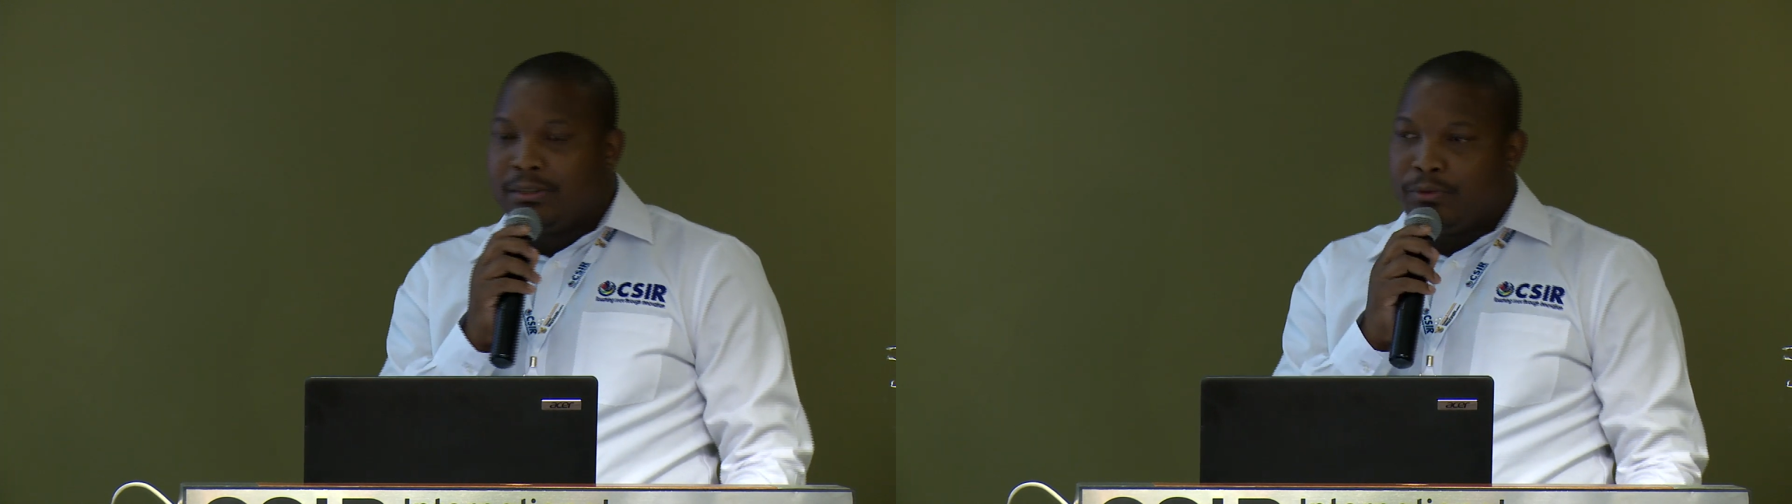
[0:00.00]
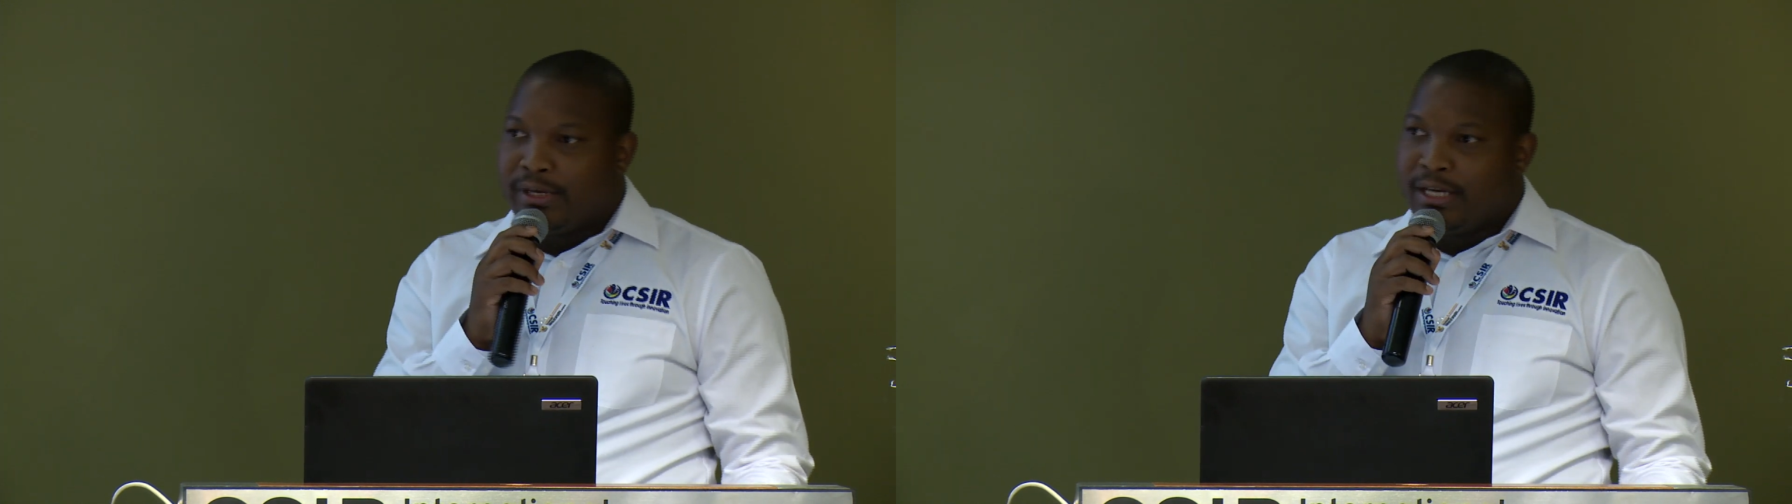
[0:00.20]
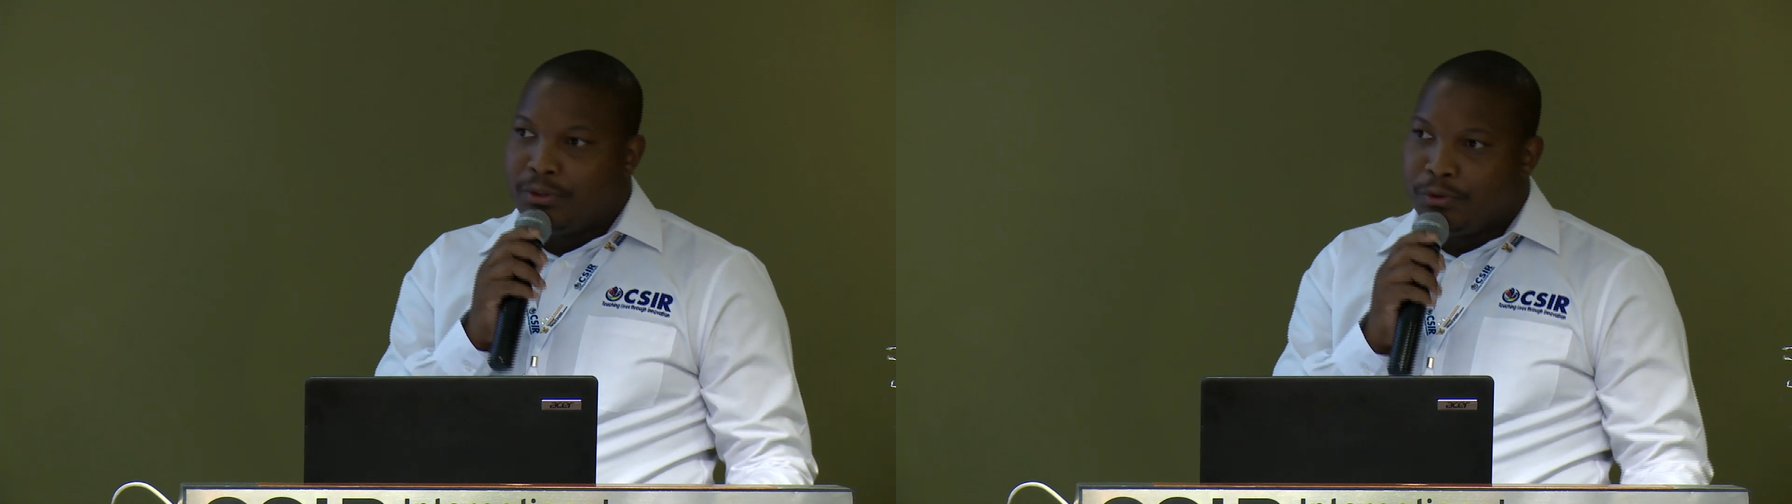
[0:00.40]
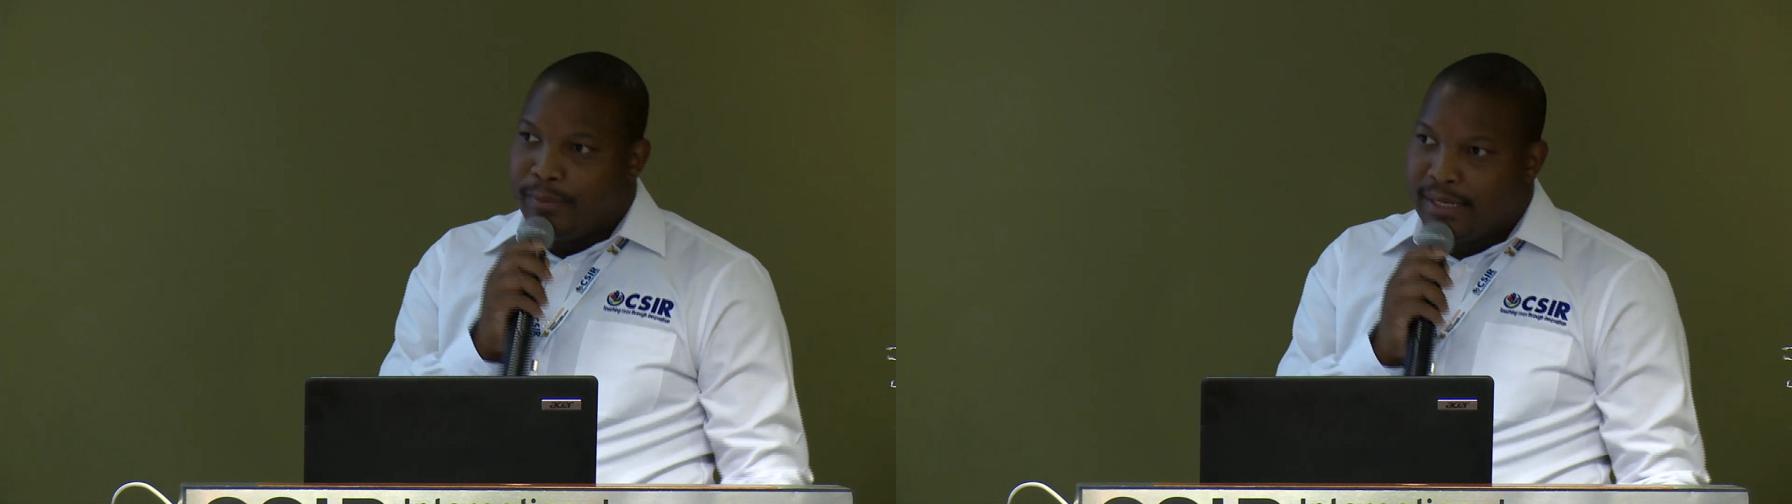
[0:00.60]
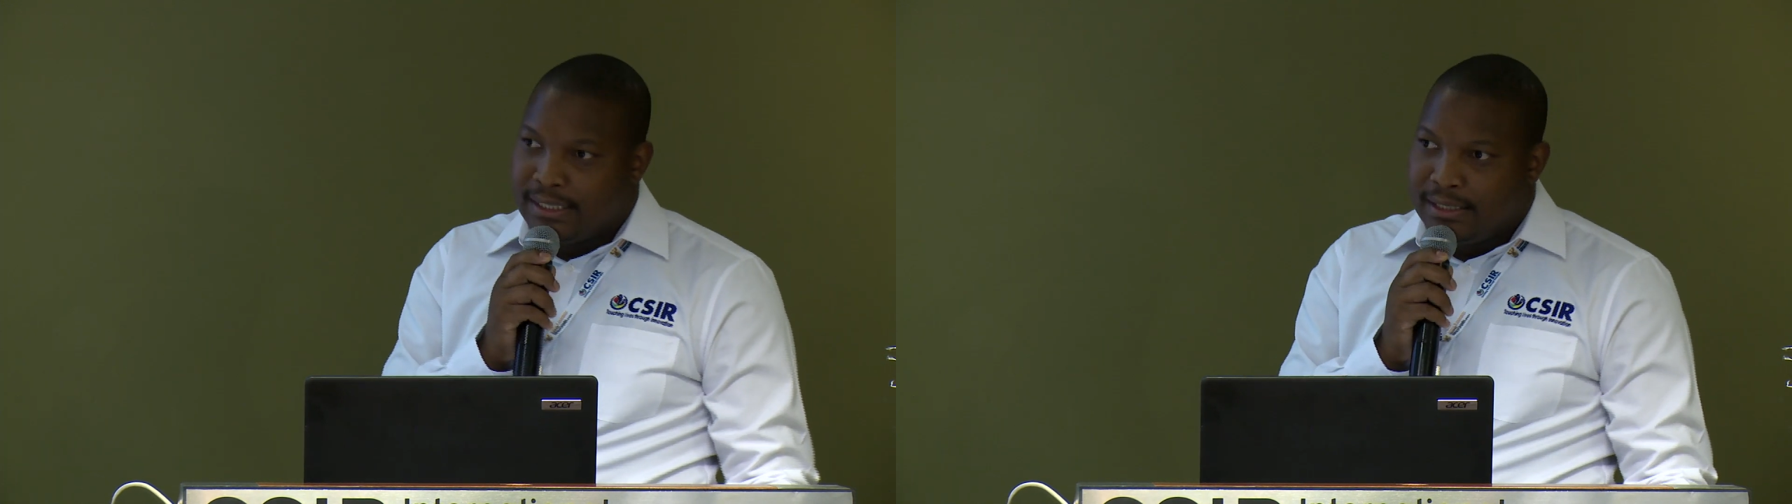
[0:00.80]
We can do
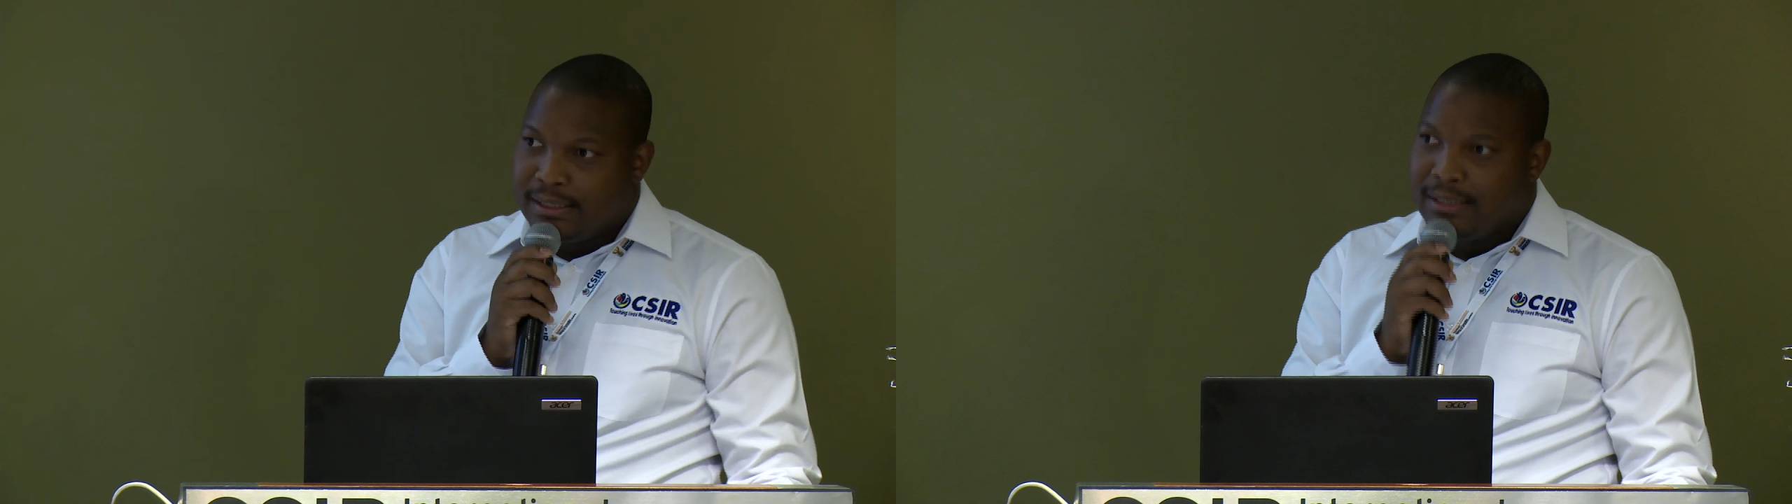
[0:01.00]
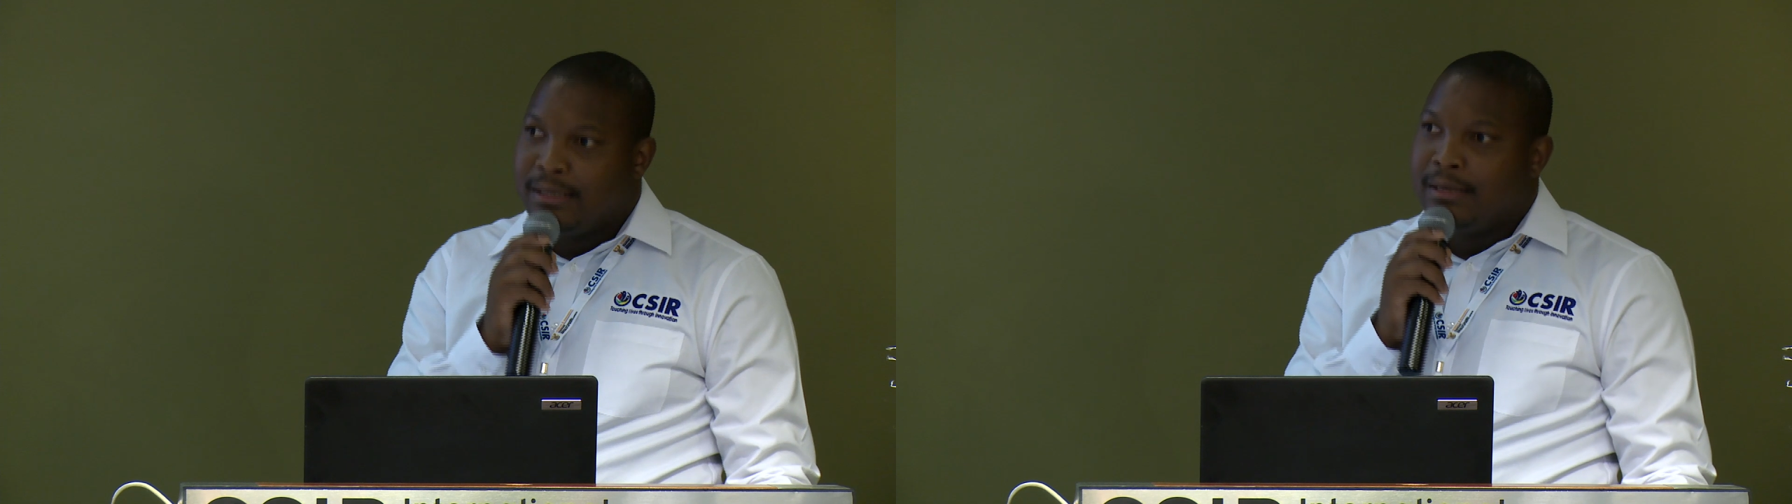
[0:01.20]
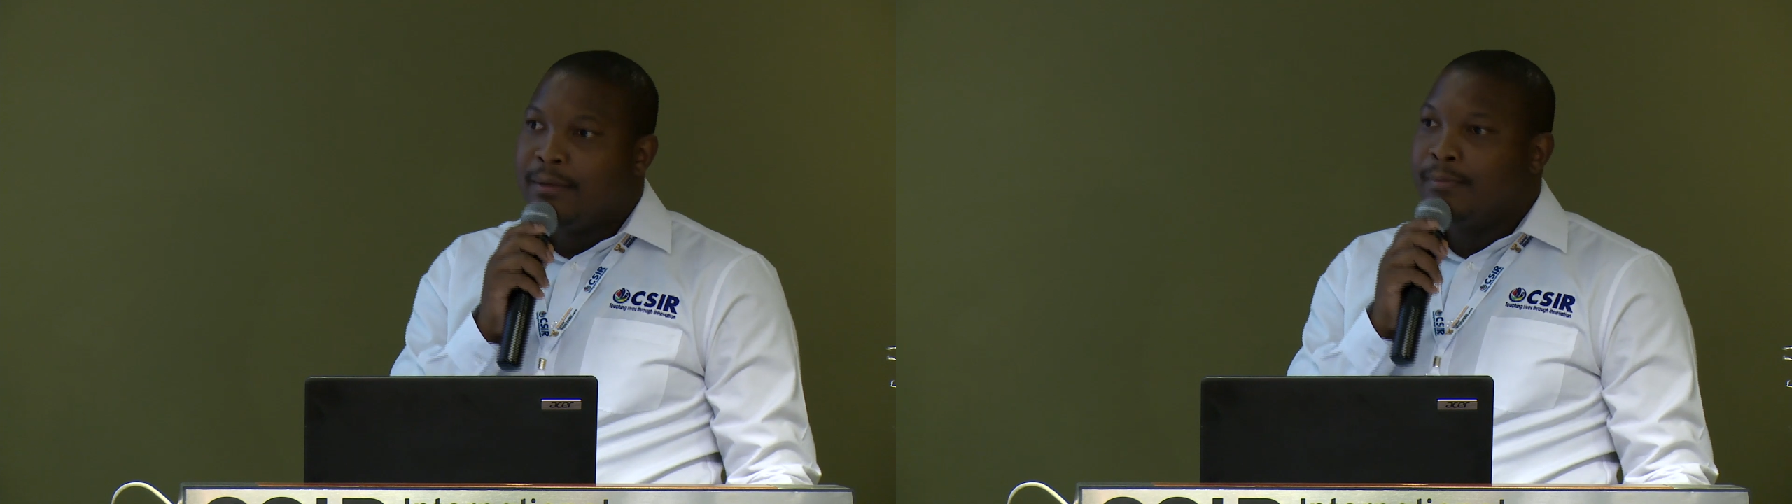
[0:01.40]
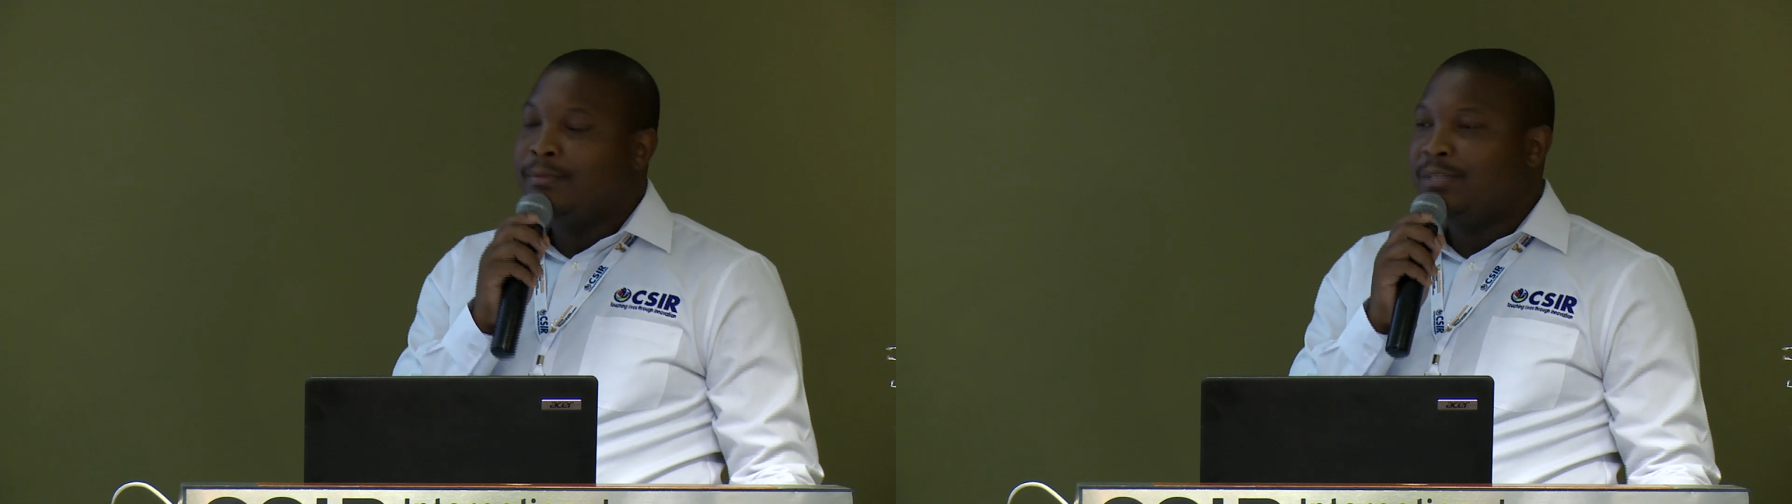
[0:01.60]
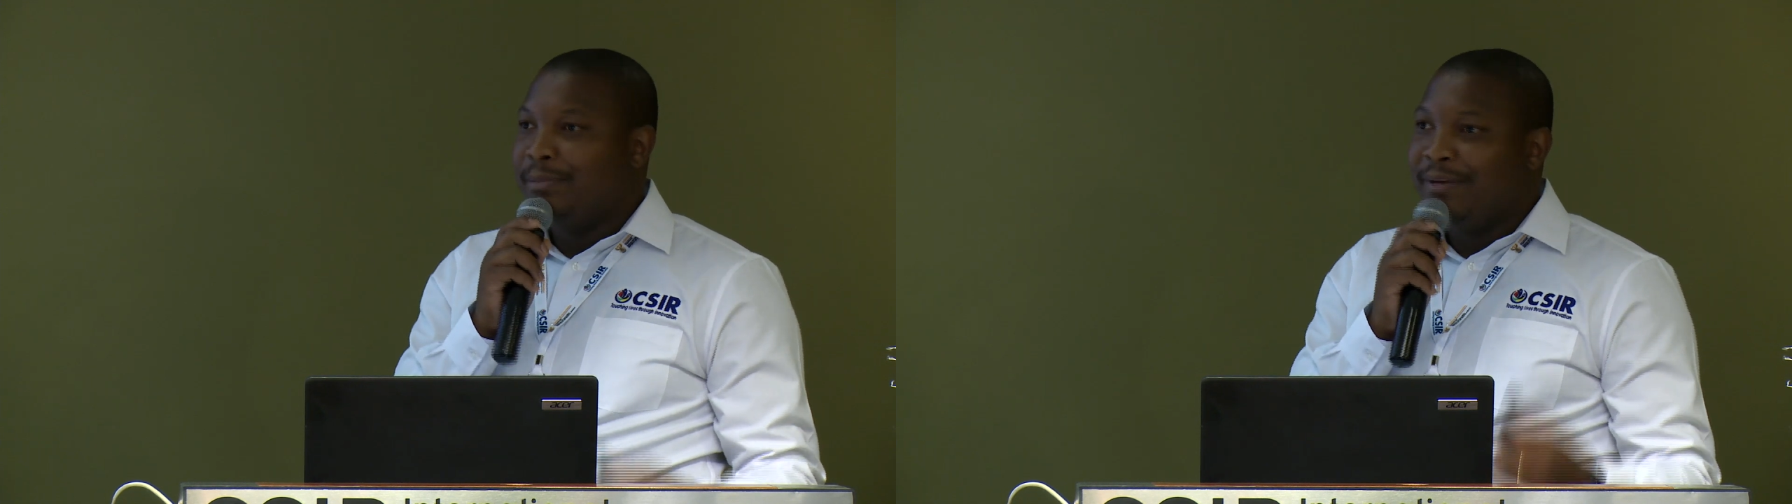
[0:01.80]
better,
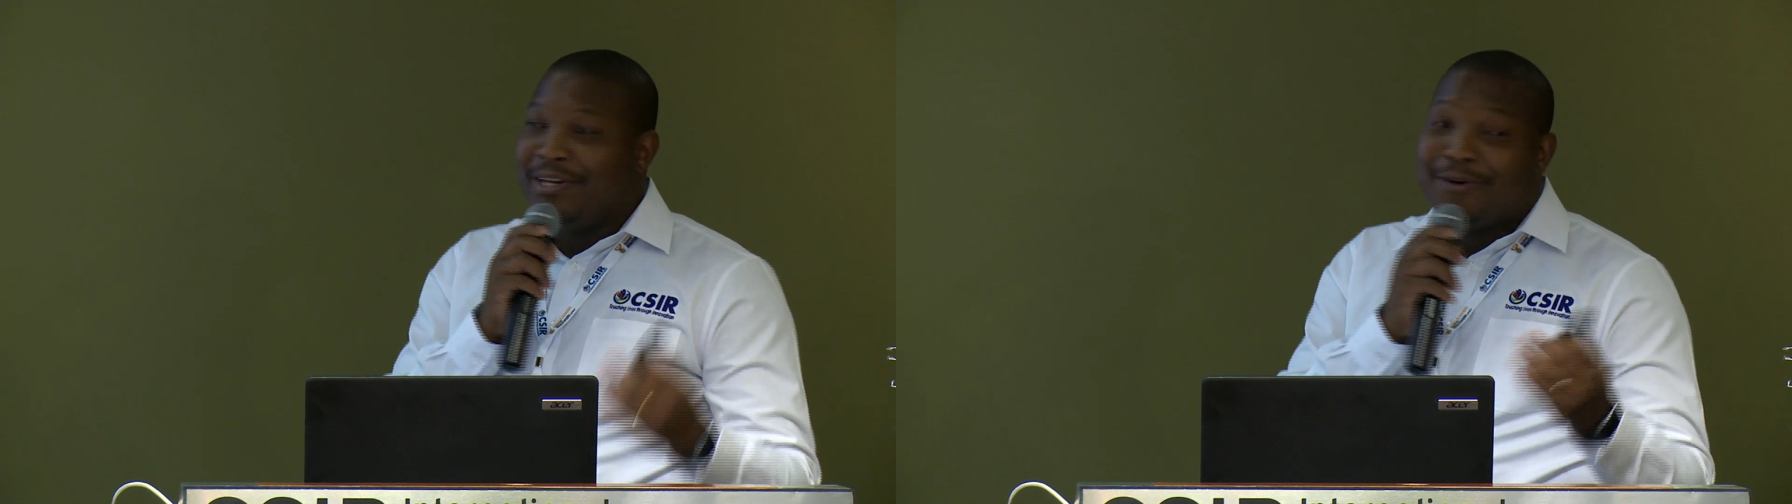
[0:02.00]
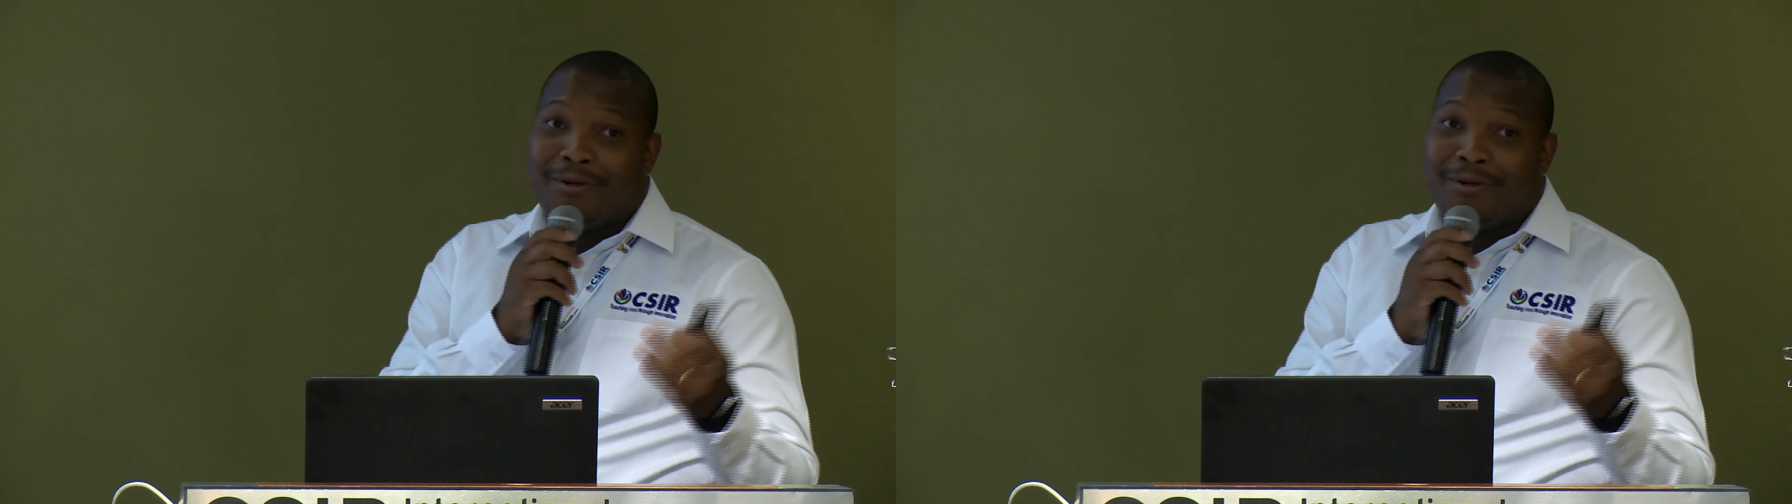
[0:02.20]
depending on